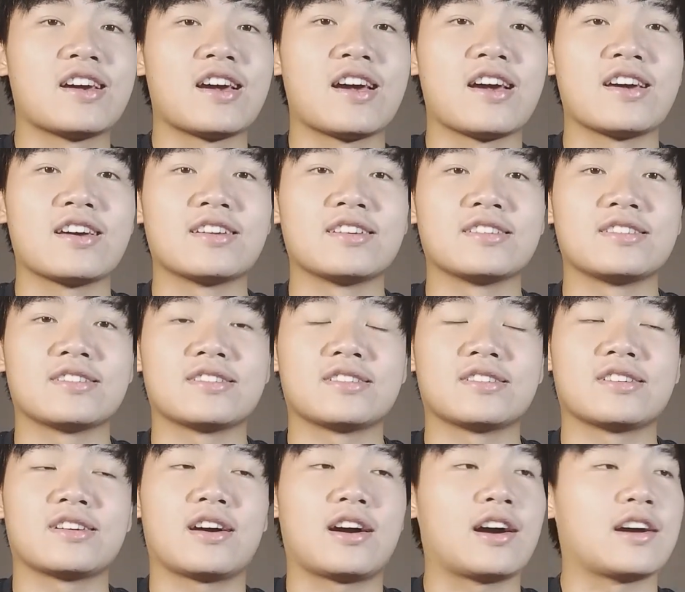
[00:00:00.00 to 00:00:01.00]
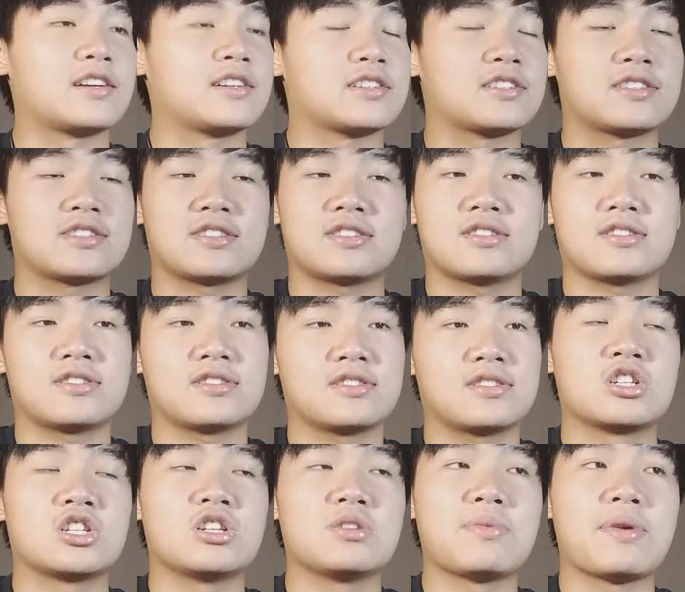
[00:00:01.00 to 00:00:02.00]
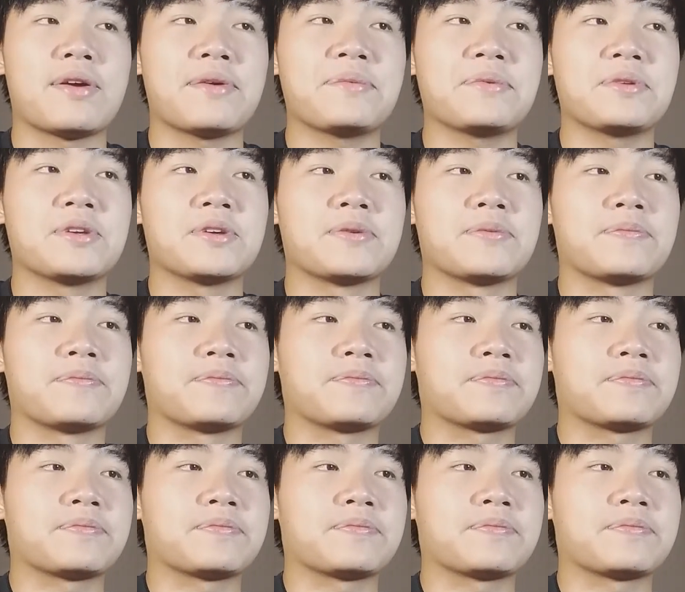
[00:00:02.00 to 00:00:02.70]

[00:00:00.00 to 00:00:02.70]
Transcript: And she made me,